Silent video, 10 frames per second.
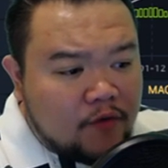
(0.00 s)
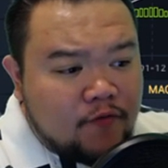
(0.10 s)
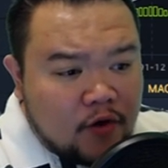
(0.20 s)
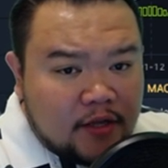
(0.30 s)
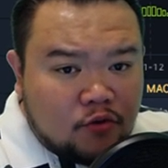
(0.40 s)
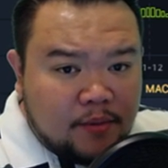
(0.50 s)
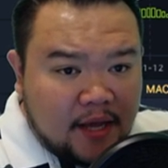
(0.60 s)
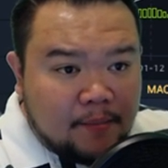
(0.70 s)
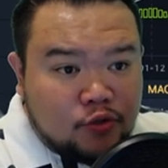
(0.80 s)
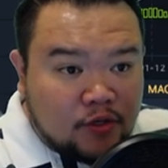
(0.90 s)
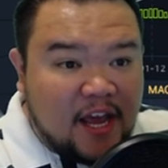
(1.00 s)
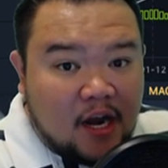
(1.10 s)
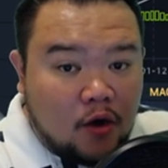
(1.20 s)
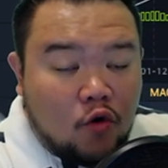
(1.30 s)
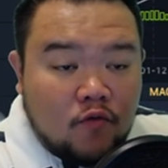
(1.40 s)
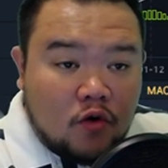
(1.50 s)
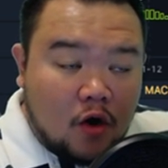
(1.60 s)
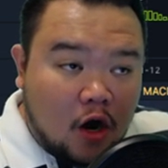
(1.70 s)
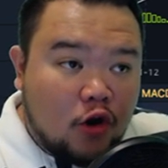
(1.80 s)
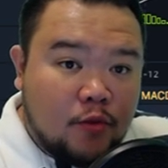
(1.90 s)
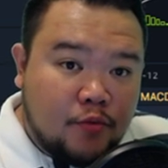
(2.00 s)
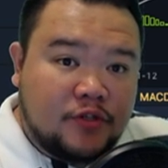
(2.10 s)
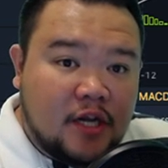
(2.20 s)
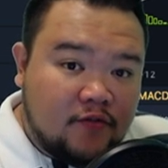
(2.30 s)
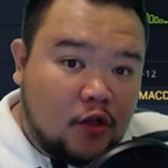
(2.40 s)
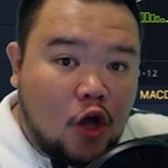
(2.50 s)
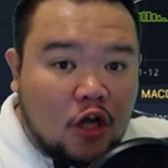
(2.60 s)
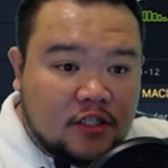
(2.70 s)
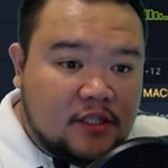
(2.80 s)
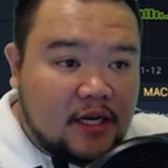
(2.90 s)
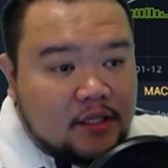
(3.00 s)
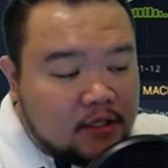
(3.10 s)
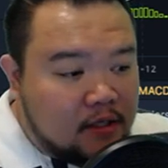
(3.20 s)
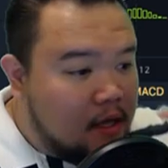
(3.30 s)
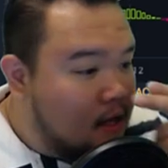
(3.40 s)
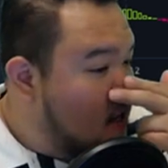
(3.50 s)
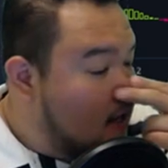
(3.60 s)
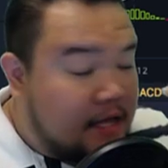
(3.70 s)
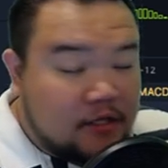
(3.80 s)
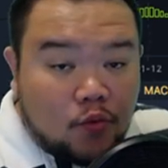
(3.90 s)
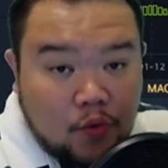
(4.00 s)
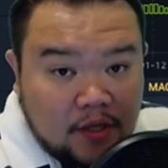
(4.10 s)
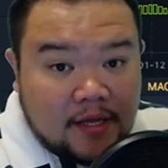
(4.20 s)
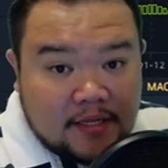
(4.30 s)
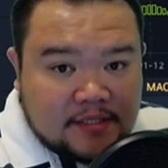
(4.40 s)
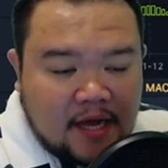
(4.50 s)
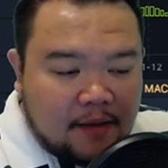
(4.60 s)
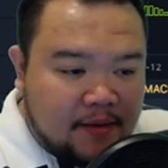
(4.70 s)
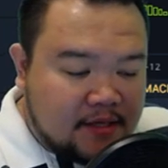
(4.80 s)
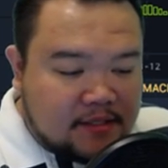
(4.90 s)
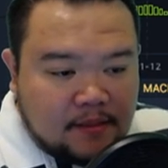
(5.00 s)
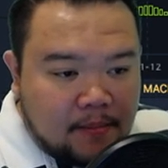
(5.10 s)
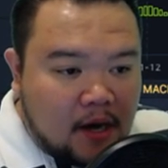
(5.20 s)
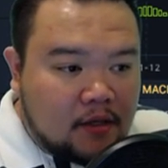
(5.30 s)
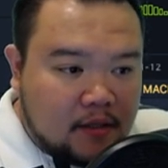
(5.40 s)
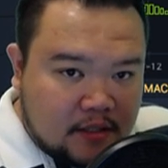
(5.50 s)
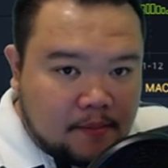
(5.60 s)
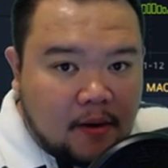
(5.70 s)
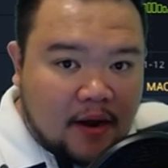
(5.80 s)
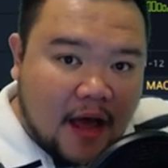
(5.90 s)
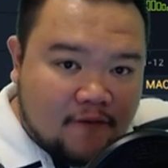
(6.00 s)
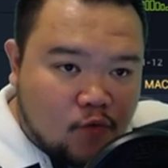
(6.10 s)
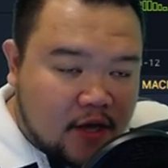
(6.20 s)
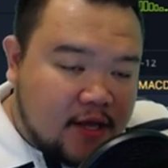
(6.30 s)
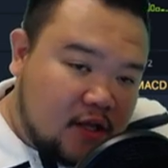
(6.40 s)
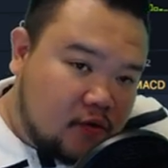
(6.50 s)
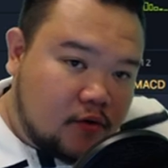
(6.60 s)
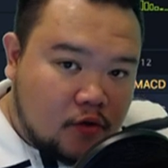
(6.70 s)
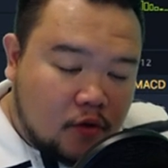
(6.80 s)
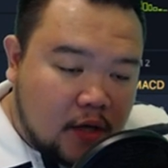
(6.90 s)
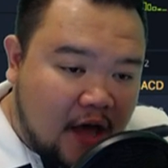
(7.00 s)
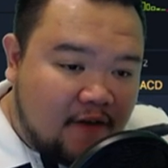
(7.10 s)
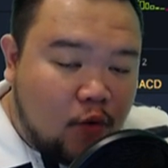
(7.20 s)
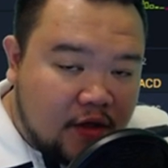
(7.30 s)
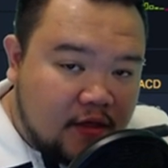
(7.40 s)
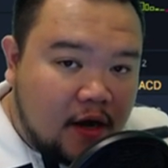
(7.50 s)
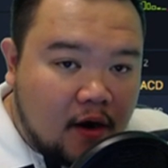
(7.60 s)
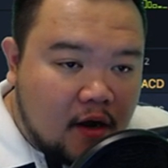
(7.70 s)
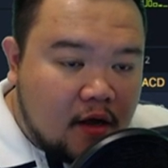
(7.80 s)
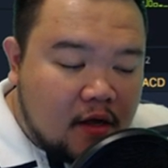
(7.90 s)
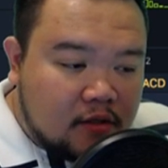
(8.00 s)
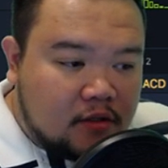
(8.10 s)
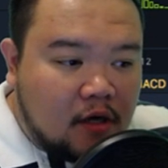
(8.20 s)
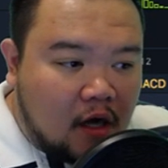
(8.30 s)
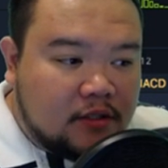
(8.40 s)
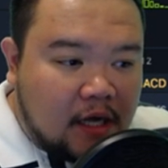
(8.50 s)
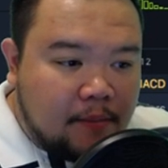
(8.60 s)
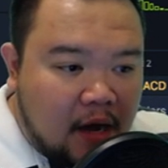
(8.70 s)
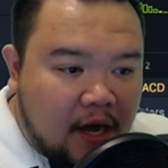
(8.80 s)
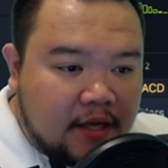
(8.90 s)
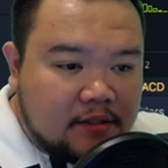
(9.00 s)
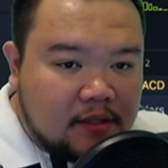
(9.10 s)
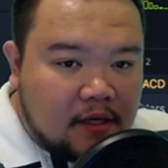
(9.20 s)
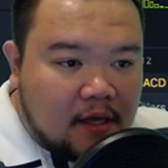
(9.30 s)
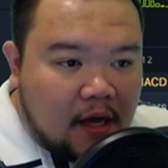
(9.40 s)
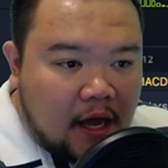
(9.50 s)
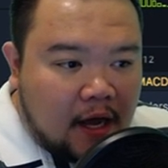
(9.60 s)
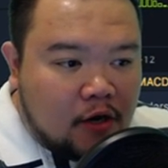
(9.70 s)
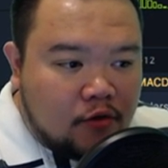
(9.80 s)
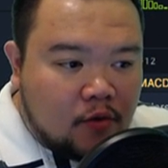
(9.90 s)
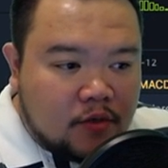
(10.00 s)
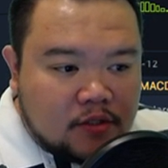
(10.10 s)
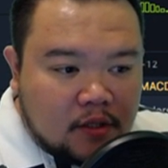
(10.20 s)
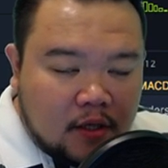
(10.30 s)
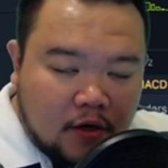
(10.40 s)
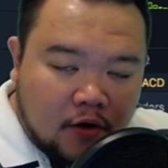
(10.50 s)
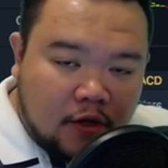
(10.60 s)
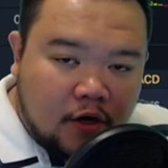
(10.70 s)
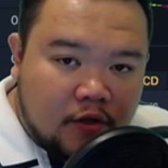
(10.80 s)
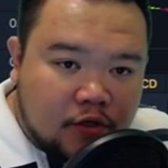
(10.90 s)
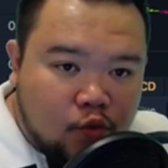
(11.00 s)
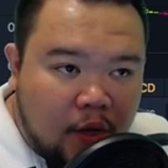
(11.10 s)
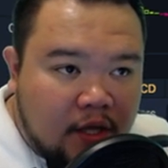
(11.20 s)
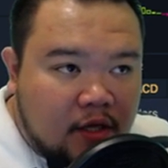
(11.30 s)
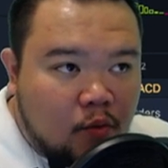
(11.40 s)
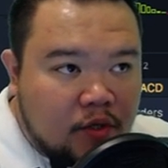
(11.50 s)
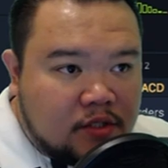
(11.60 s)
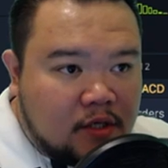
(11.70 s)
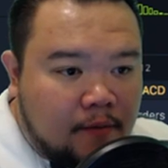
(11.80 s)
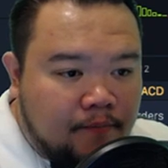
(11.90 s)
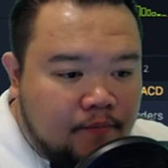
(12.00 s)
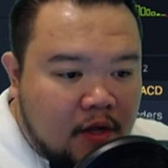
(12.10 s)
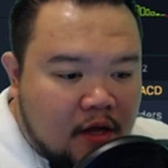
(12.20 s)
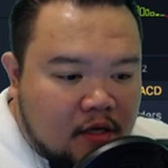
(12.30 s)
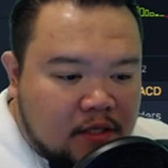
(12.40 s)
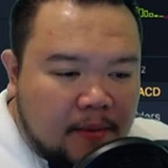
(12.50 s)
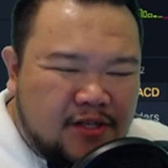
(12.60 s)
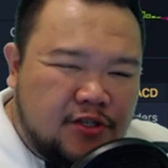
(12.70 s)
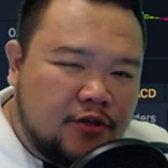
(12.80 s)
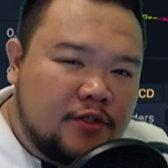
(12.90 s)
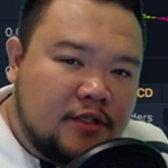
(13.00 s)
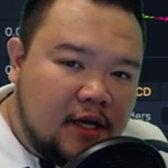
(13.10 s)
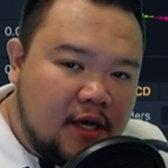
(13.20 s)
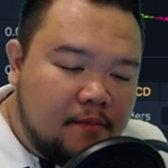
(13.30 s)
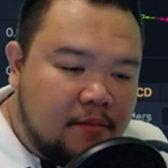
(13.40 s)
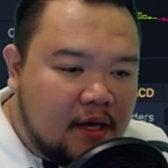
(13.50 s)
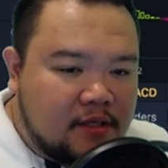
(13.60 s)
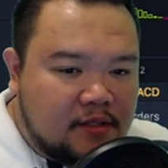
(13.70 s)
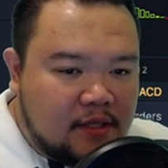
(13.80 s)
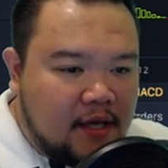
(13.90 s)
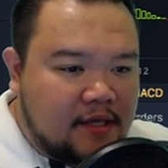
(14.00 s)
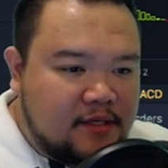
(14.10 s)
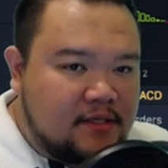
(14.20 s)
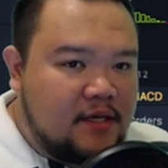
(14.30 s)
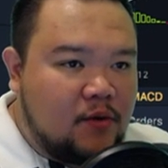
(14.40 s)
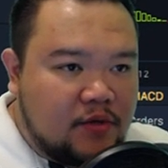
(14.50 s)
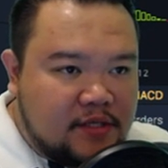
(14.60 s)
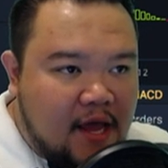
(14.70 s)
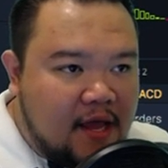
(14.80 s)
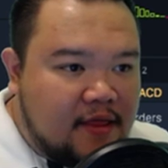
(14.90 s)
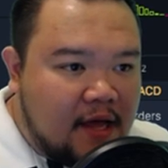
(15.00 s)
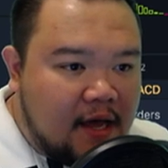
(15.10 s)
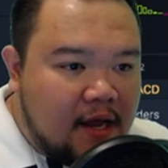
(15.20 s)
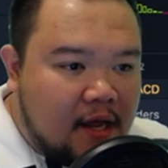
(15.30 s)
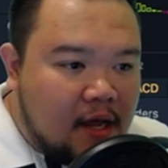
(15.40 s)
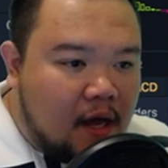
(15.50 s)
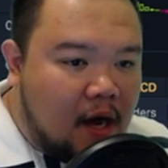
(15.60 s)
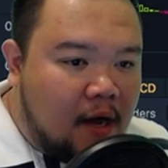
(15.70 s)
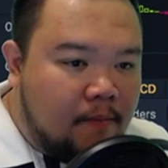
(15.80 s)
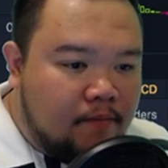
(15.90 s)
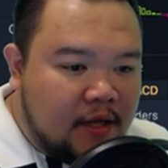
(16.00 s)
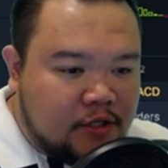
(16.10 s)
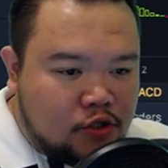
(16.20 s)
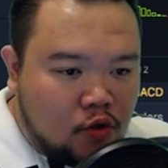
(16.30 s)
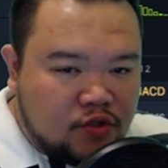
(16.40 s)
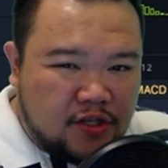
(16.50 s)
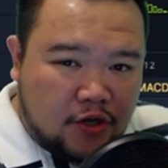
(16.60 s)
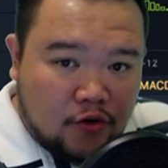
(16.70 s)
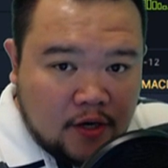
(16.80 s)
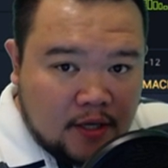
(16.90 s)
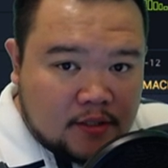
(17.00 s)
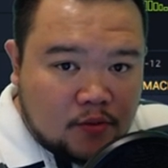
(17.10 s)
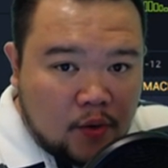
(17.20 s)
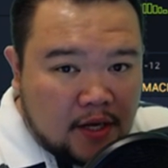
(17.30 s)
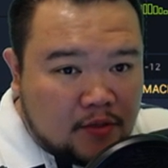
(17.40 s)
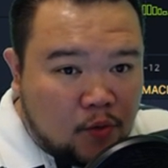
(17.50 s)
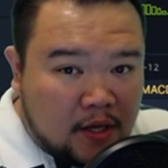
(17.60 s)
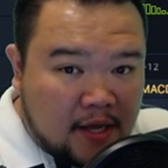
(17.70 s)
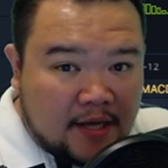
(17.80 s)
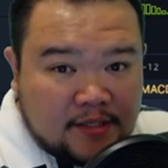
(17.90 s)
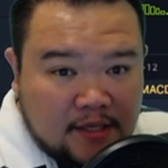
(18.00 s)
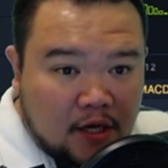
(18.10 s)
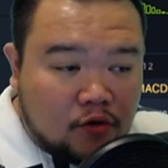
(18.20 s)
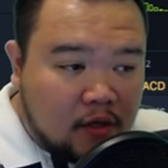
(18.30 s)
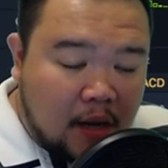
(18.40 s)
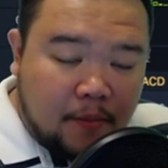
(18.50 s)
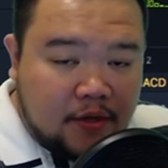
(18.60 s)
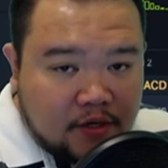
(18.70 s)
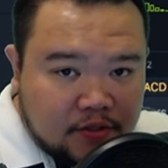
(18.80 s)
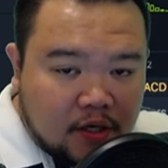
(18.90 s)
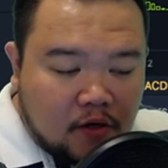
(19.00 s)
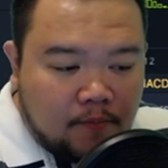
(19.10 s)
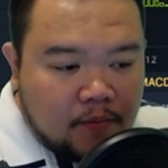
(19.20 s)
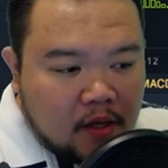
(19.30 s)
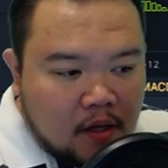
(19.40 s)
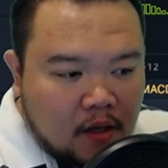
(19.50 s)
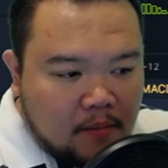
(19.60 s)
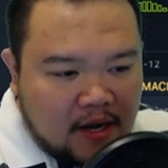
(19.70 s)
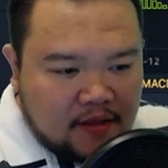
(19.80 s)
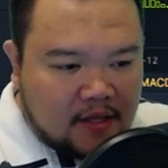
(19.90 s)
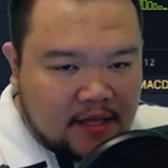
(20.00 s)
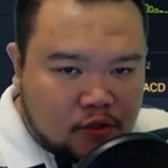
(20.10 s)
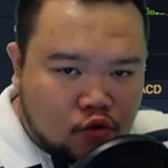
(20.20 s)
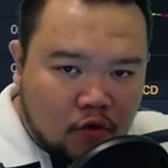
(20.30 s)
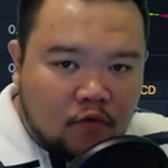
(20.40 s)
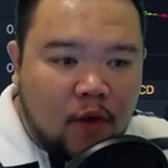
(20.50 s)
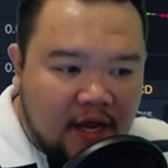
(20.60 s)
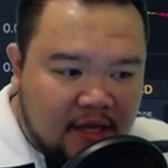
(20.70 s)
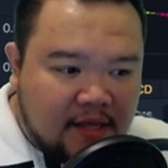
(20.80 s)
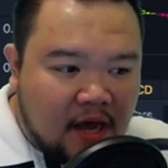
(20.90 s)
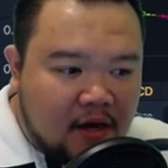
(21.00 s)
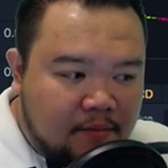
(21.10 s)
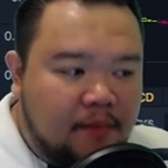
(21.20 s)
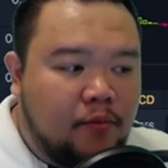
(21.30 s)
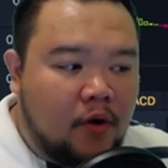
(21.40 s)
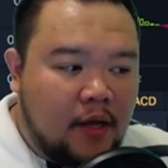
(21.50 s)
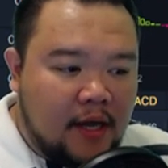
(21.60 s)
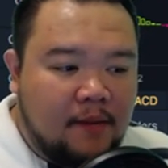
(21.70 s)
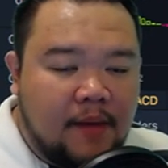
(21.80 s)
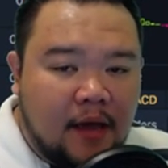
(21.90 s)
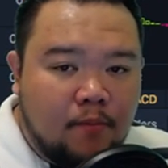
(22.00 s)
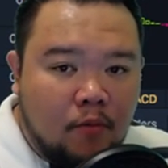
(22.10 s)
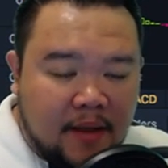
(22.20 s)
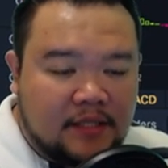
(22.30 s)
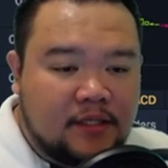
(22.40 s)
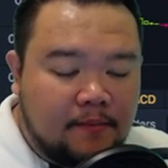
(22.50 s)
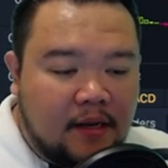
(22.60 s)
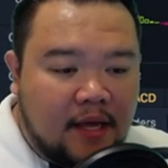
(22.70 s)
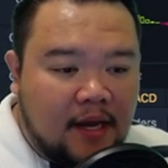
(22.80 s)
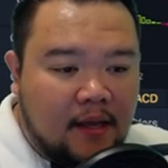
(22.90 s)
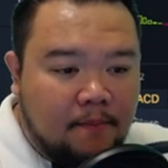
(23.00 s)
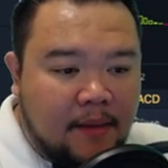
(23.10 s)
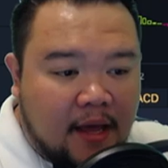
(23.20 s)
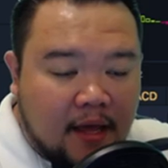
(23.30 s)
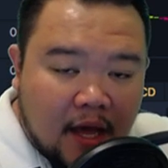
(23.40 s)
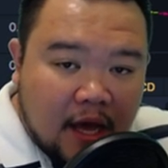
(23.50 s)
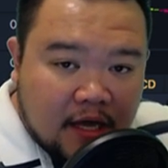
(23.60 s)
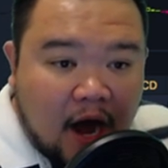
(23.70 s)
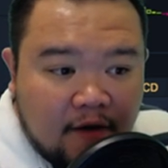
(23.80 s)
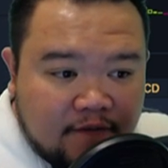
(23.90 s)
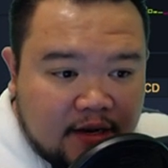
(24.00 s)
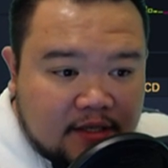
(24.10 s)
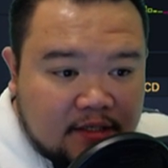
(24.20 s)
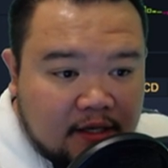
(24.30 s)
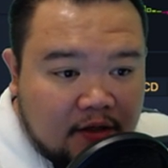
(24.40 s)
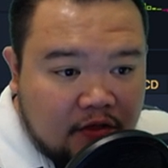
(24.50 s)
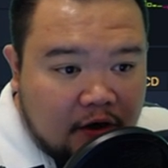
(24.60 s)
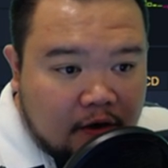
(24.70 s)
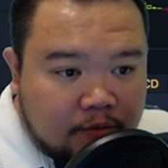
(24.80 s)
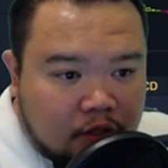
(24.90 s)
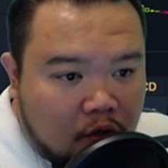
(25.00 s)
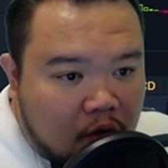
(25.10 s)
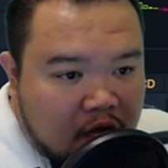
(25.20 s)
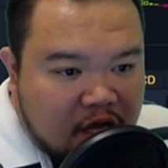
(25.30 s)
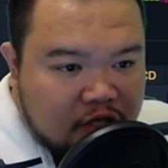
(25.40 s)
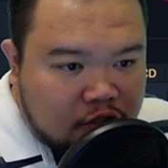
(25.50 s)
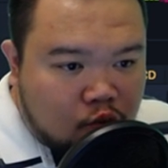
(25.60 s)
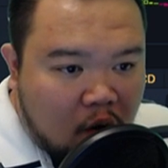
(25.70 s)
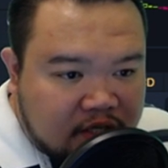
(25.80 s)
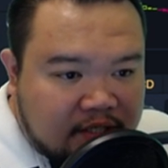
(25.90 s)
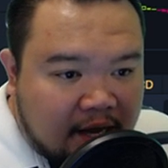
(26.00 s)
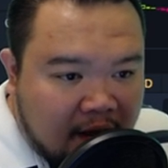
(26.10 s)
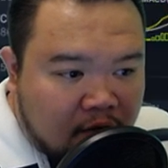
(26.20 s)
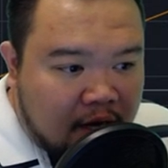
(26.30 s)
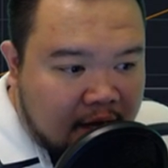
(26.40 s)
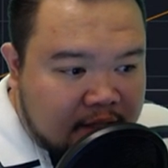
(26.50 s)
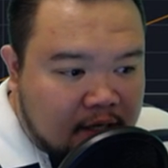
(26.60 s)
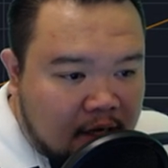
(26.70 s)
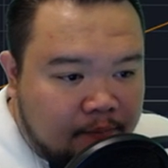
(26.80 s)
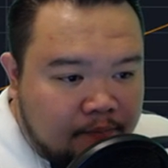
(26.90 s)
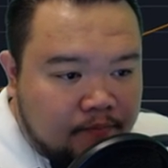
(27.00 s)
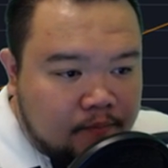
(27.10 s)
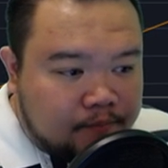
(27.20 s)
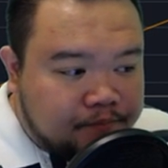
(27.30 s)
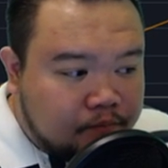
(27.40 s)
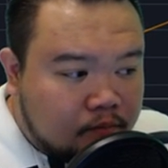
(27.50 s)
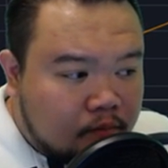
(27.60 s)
so for it to be able to gain a, over 100% of the losses that it took that's a really good sign because it's about it's about halfway there to, to halfway there to the all-time highs I know there was earlier this week there was some some uncertainty because the SEC was saying that um, it sold securities when it when it ICO'd a couple years ago, but I think that's sort of waning down and people are getting back momentum and getting back confidence in Ethereum. So just watch that out, guys. Um,